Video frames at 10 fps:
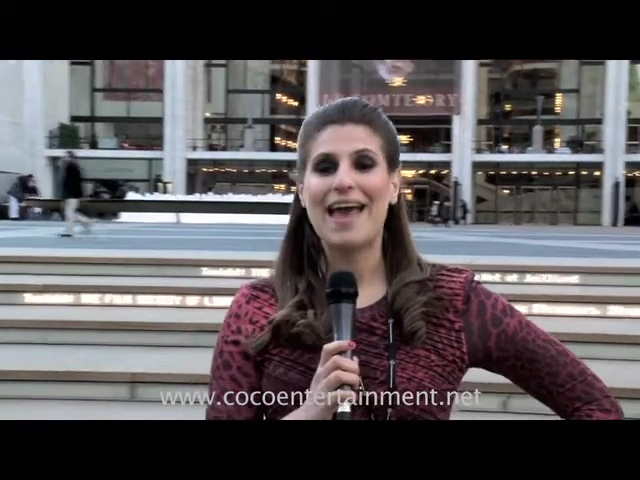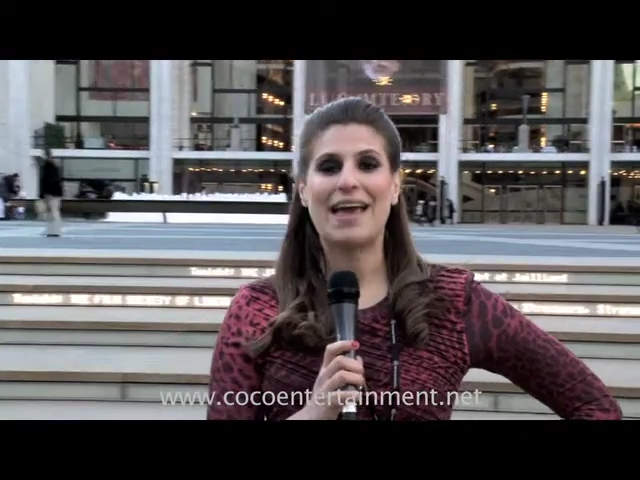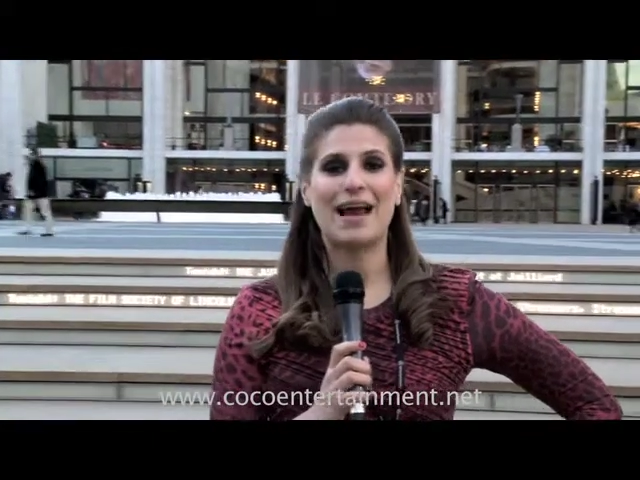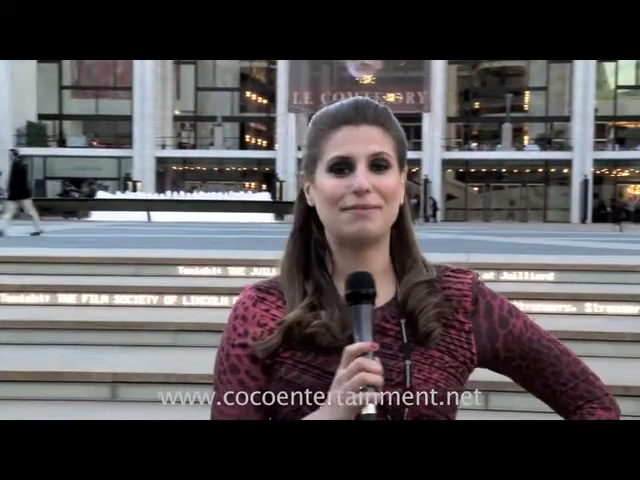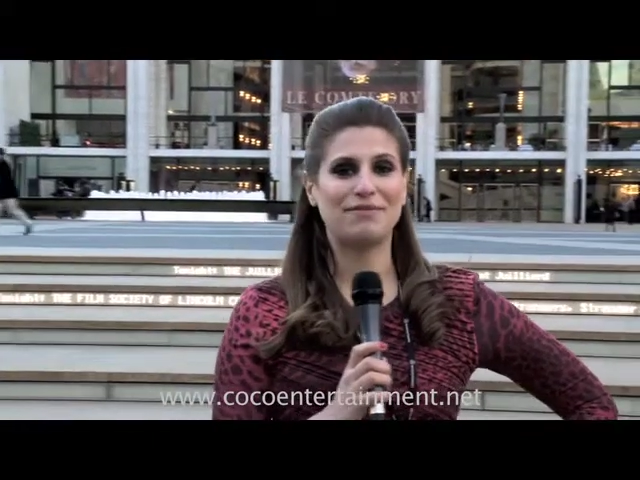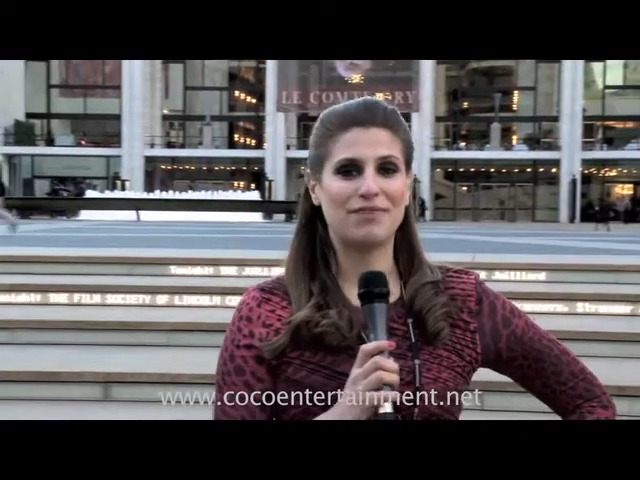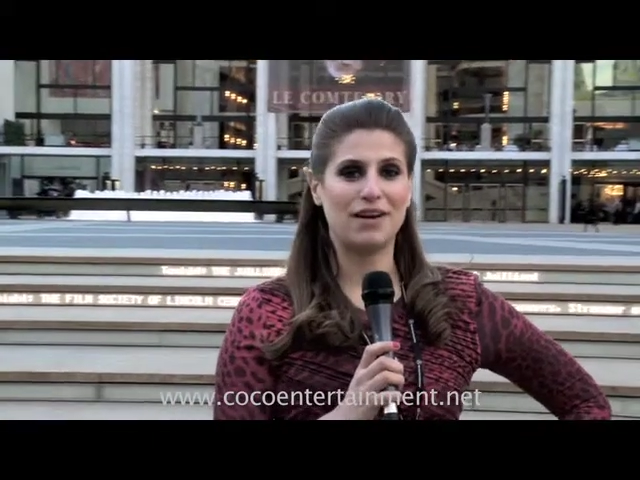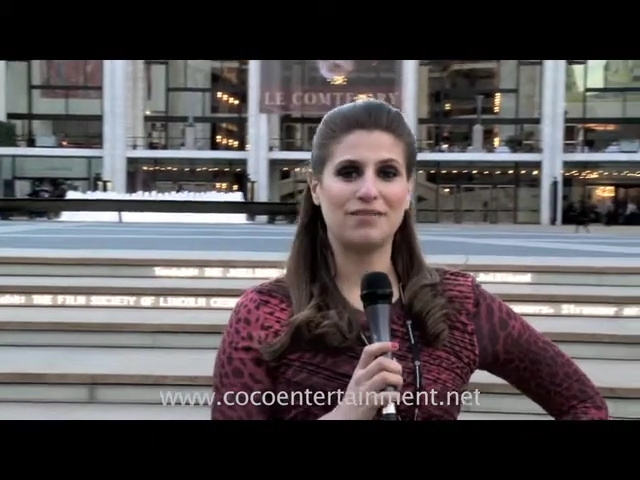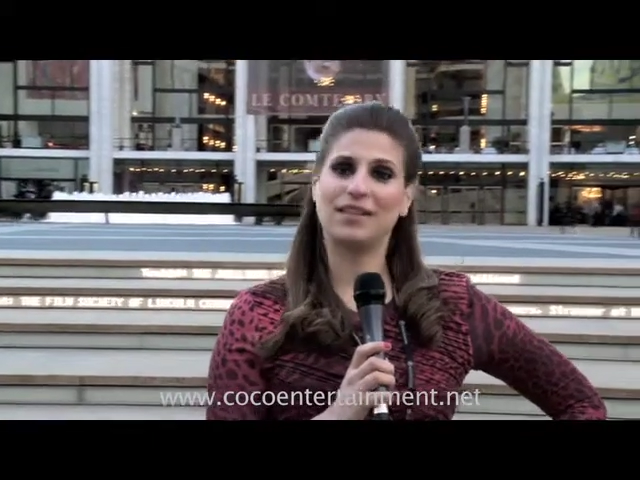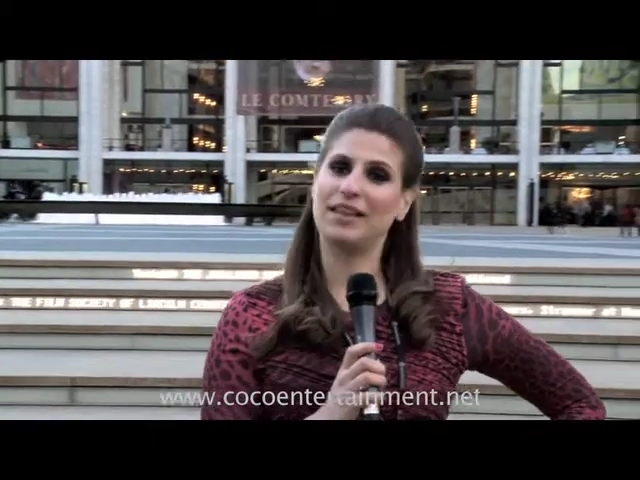And I'm in front
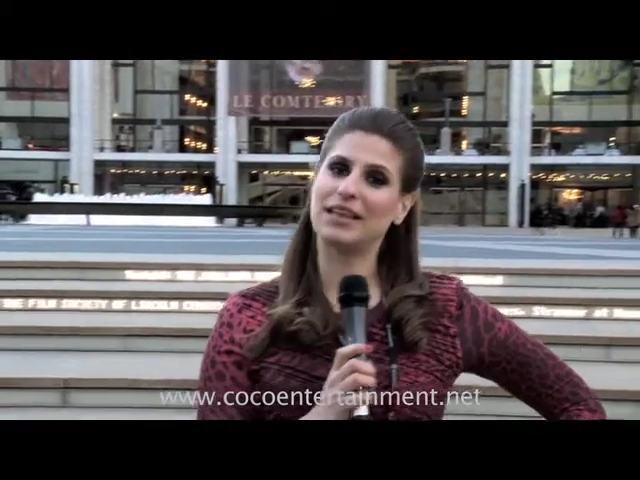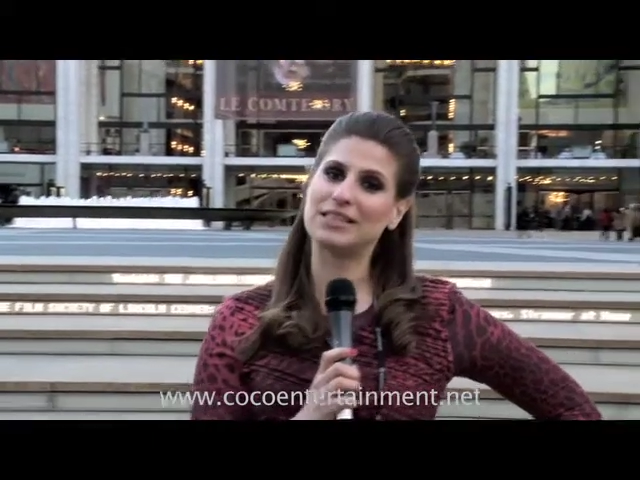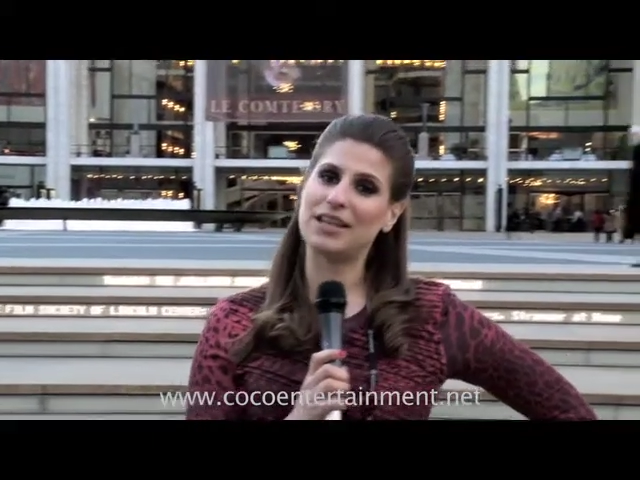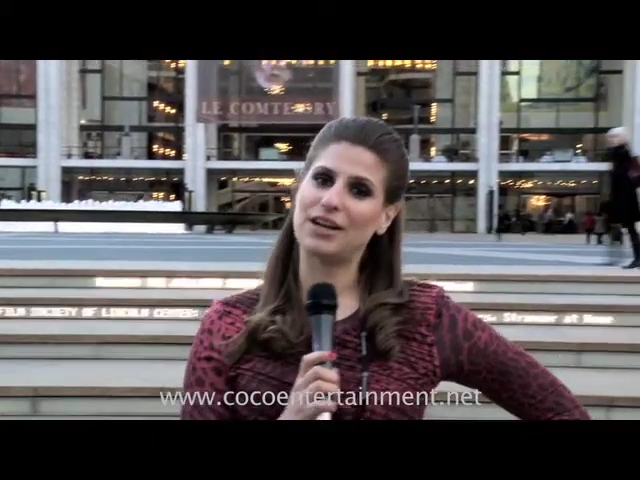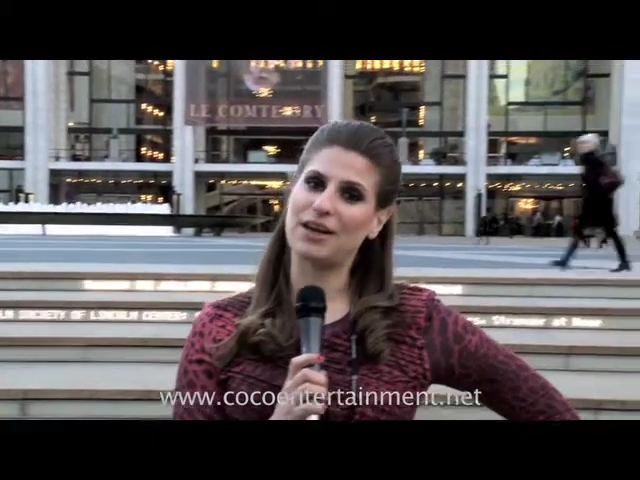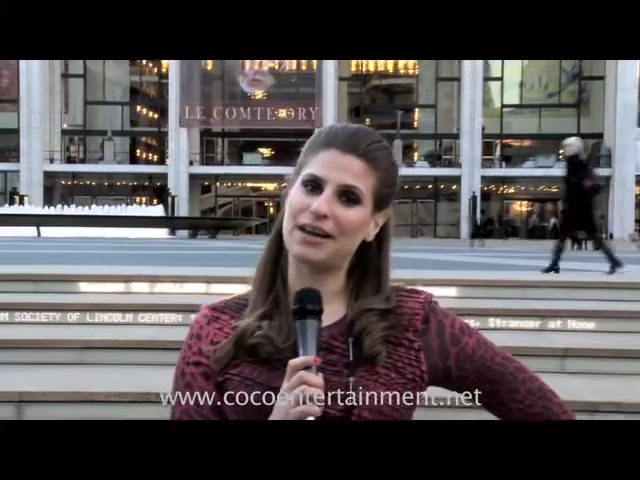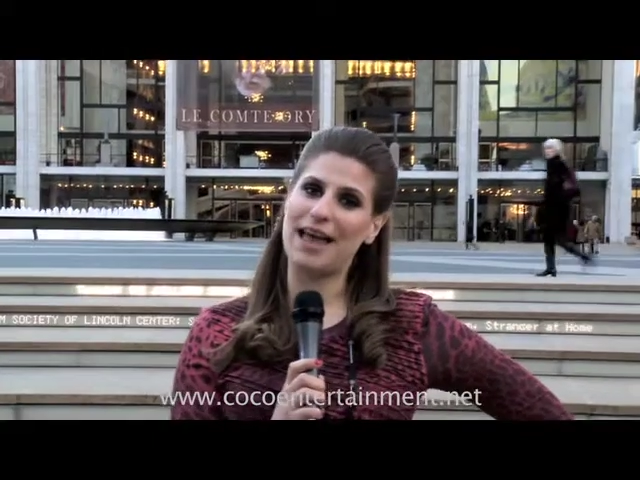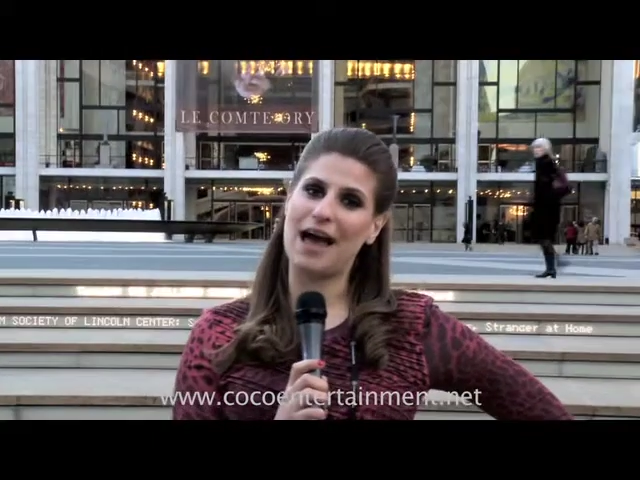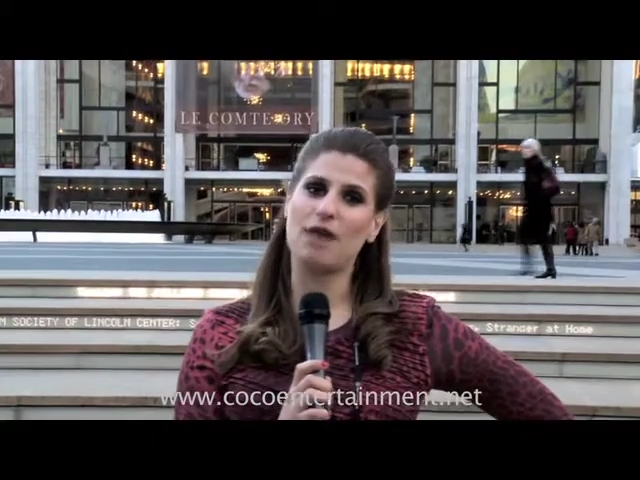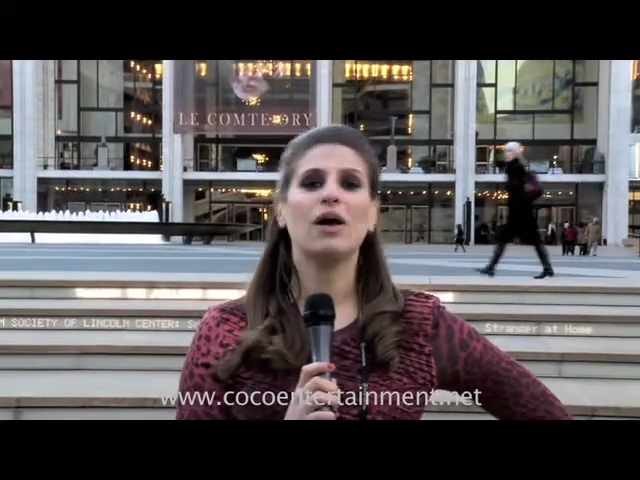of Lincoln Center right
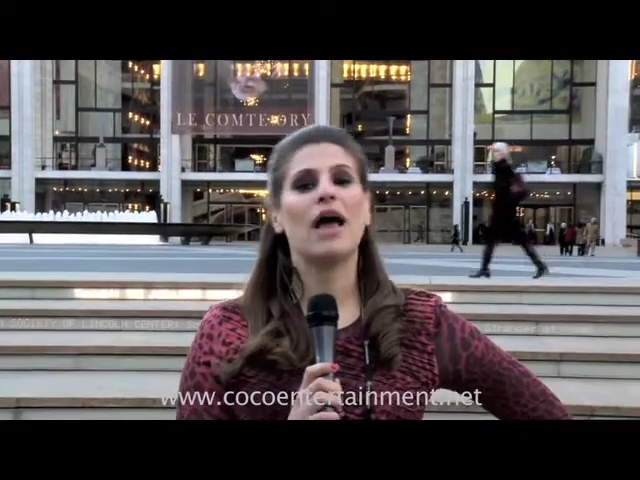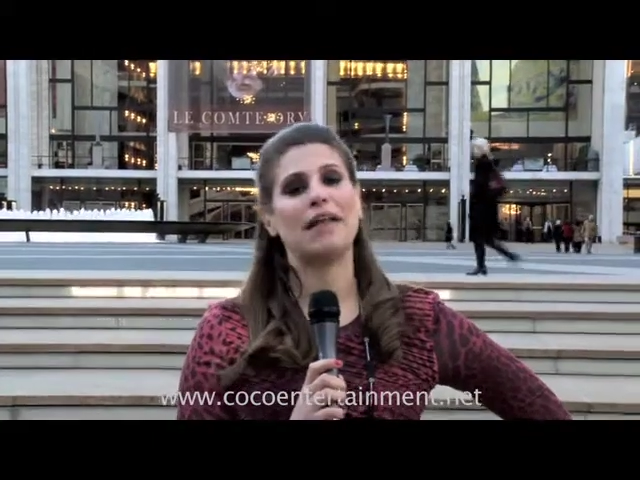now